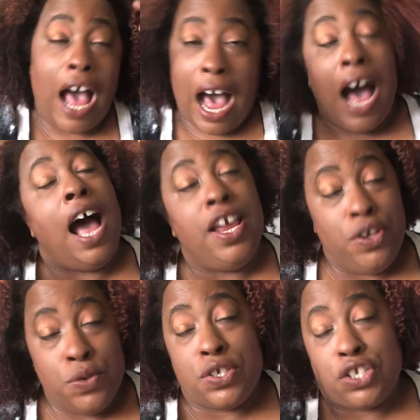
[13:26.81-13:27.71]
I
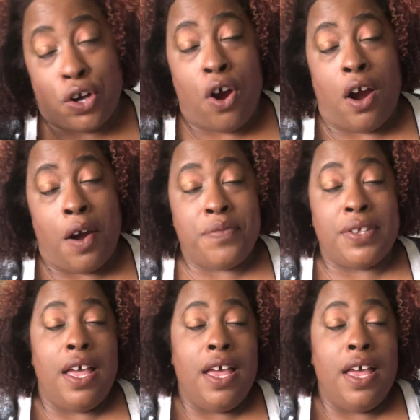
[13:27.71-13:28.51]
use scarves.